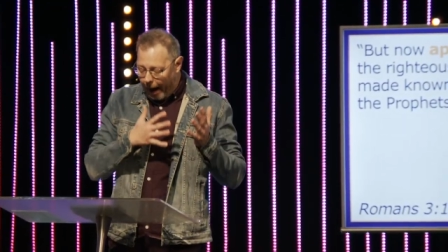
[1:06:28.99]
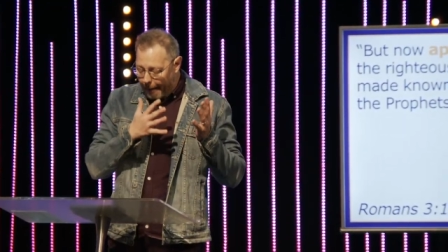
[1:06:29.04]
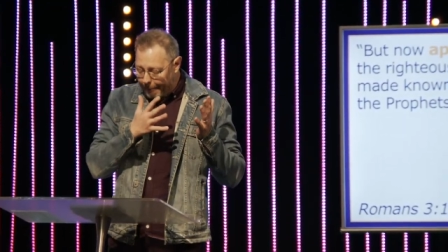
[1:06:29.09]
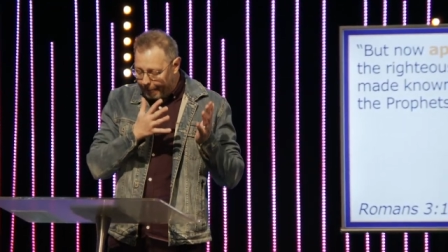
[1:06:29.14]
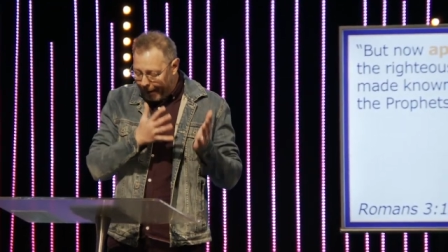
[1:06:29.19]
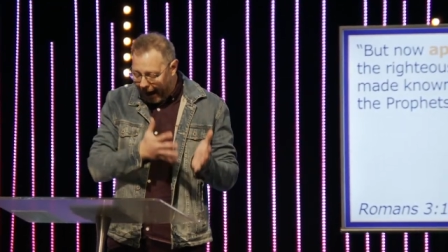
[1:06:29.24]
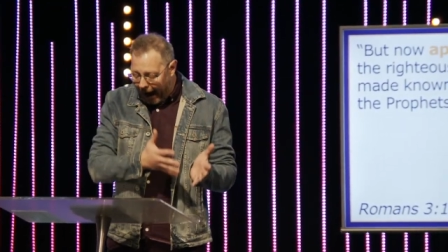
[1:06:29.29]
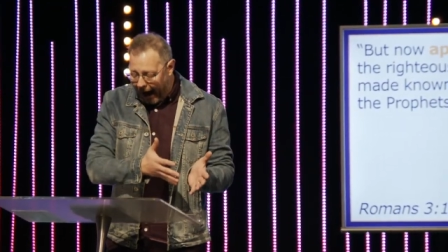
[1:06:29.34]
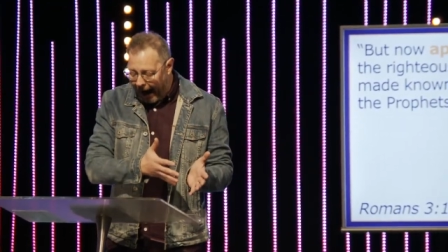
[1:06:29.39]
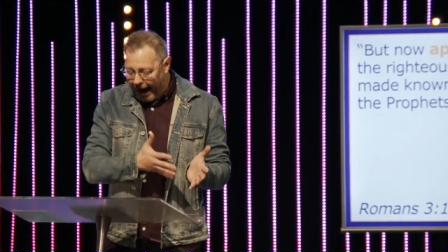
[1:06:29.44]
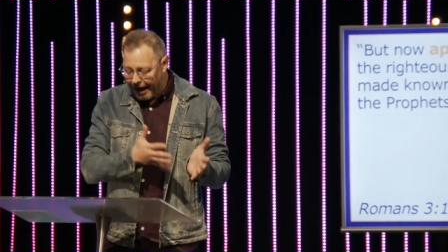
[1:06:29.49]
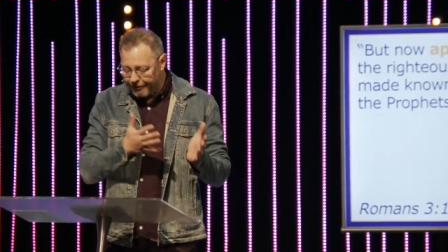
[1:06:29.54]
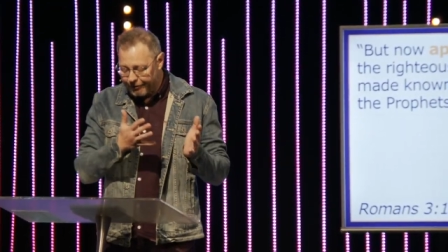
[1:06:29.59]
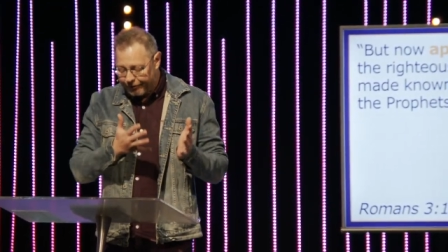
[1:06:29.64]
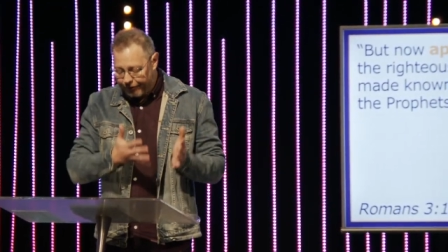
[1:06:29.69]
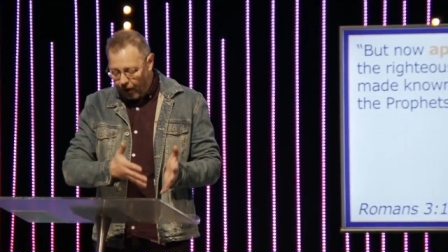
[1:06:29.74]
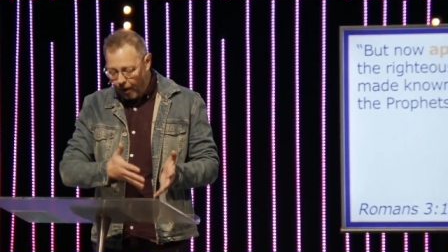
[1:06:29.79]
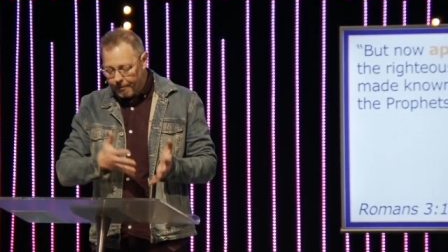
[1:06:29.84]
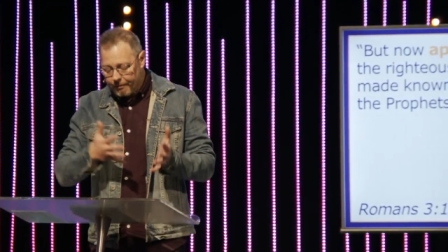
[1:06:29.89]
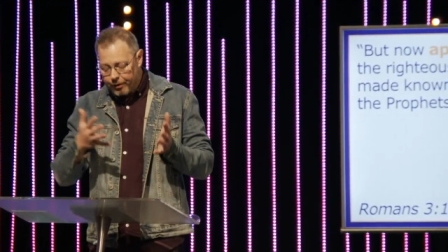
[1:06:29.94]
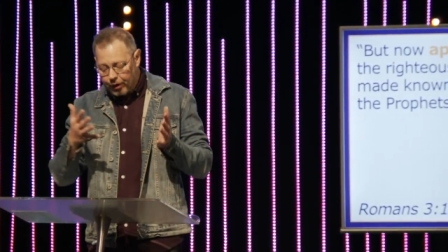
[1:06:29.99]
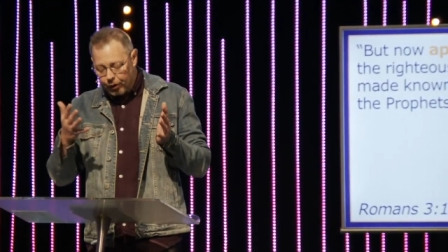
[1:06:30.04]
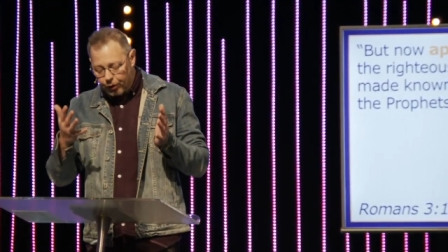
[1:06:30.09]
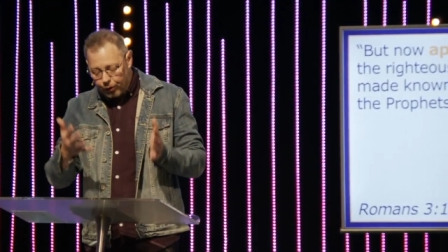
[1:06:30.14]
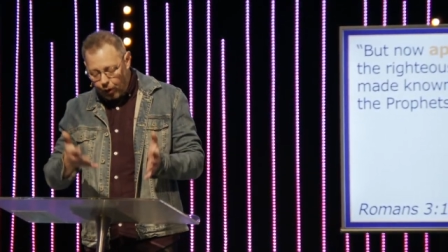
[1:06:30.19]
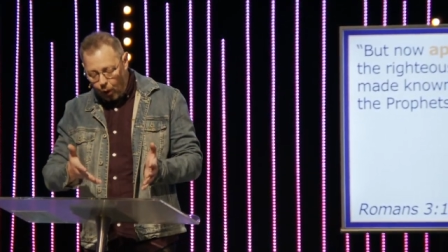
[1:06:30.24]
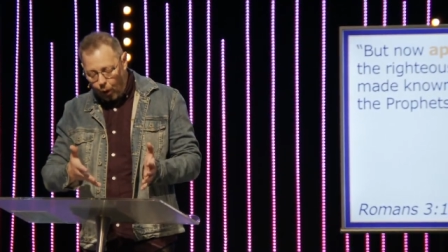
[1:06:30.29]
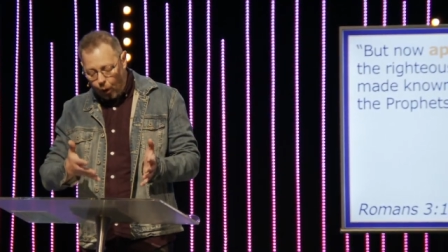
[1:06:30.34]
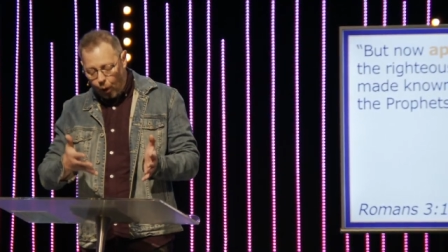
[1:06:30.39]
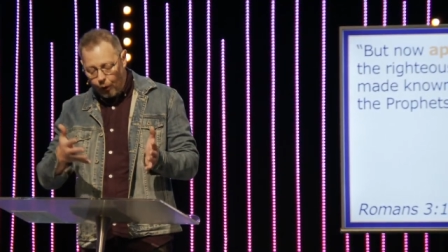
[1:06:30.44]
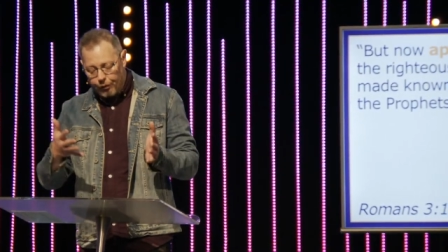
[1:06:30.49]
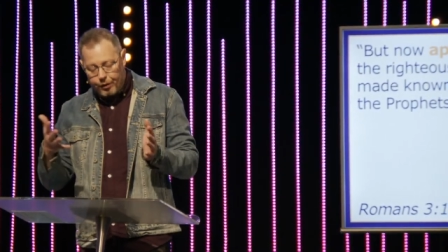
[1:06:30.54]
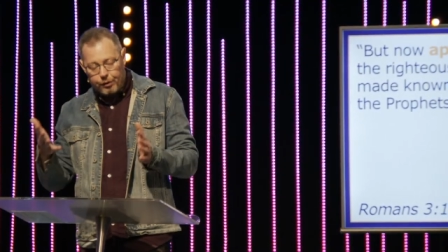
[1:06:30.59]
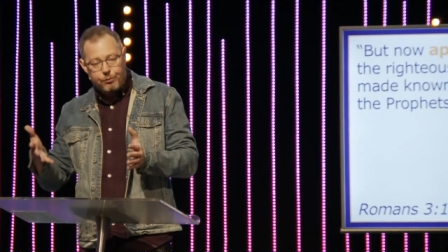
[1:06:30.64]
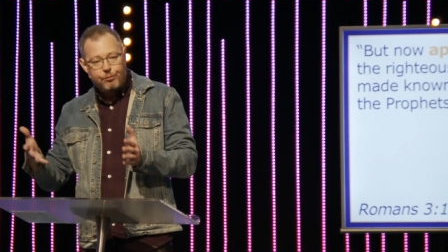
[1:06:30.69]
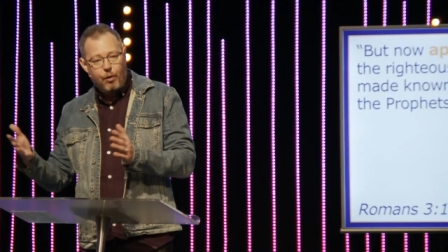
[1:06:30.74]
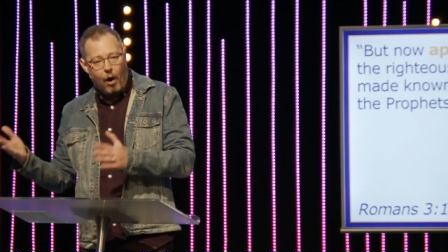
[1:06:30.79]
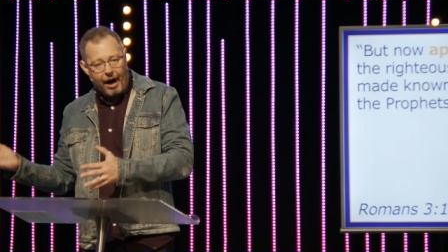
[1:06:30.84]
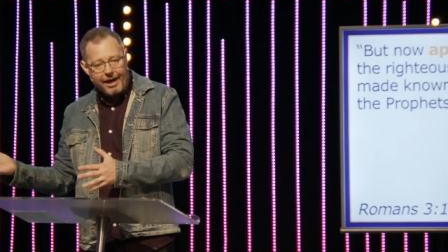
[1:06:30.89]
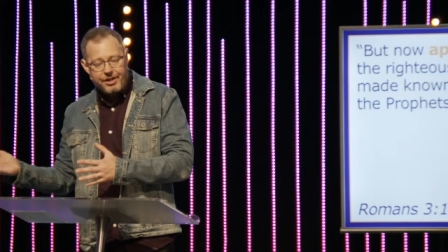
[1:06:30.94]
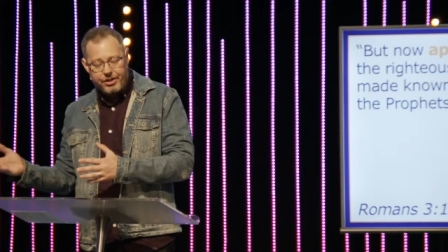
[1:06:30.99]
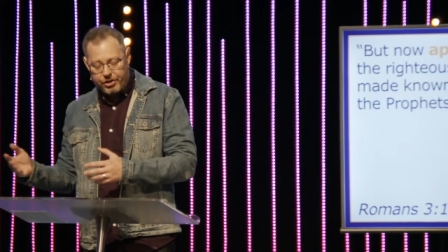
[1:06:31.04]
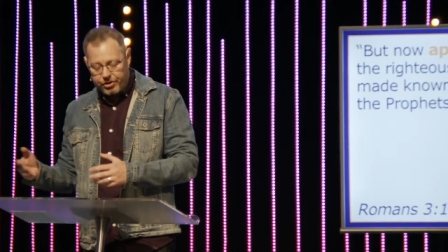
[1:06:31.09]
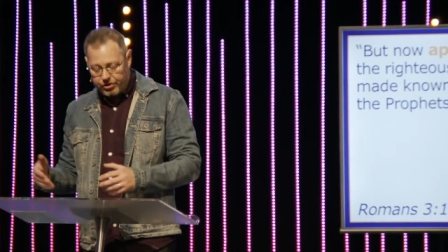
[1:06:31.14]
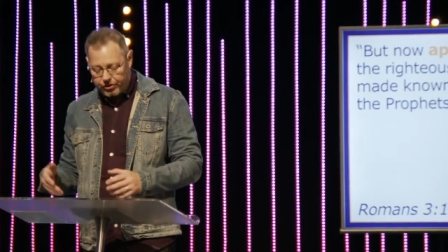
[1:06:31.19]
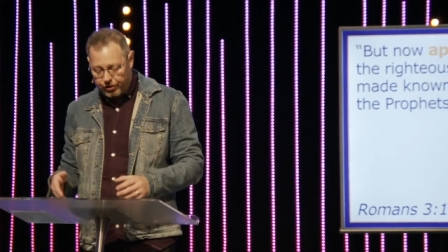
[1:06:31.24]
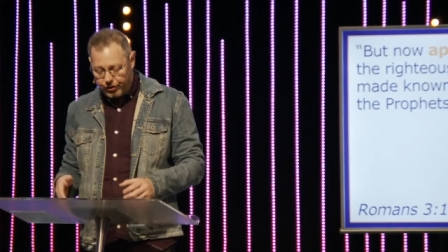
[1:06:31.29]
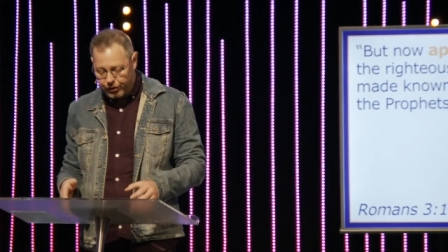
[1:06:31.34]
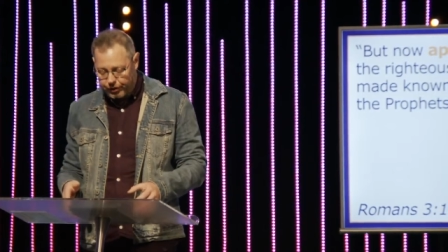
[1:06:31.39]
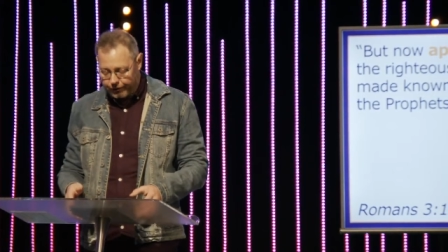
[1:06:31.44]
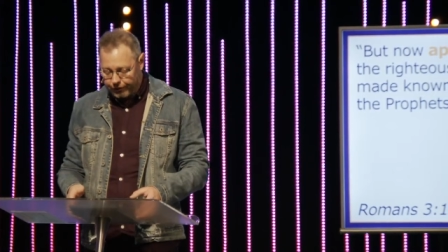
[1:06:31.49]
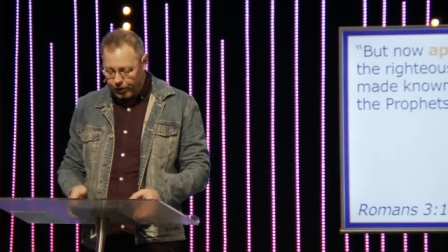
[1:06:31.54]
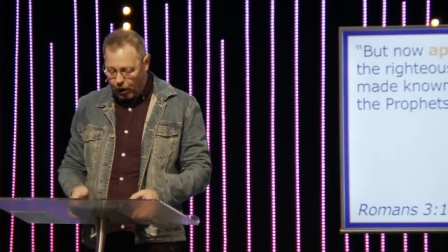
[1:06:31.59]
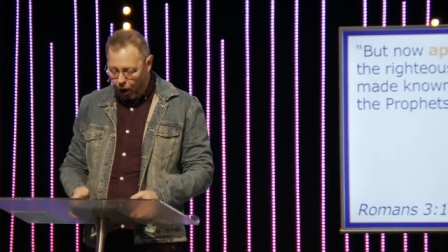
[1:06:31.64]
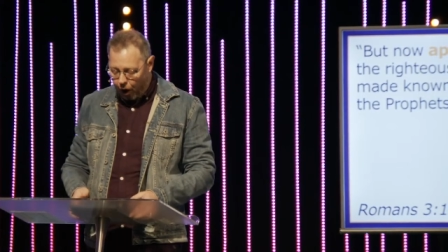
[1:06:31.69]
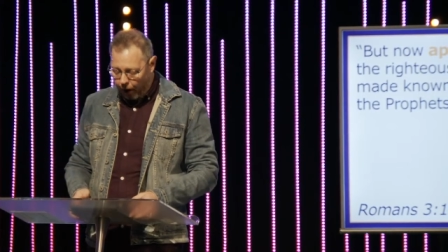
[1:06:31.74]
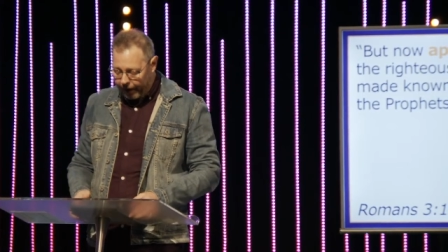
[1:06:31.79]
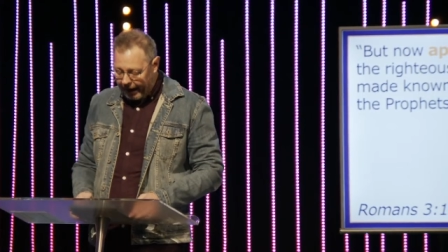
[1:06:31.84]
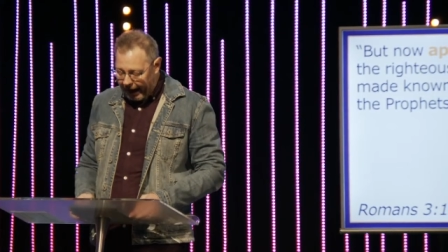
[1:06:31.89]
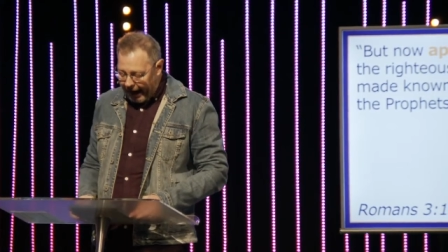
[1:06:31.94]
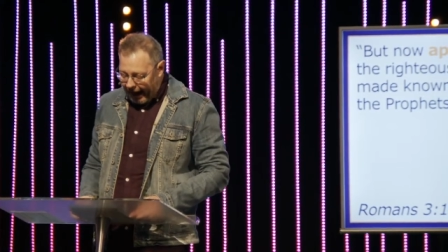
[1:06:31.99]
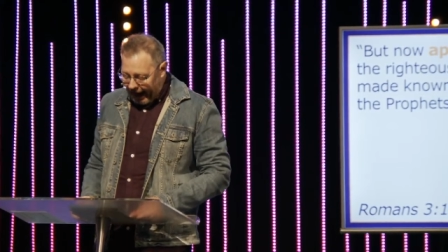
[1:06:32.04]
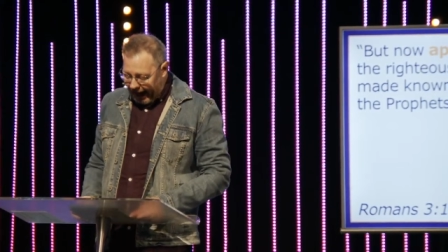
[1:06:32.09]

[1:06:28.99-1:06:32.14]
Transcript: apart from the law, the righteousness of God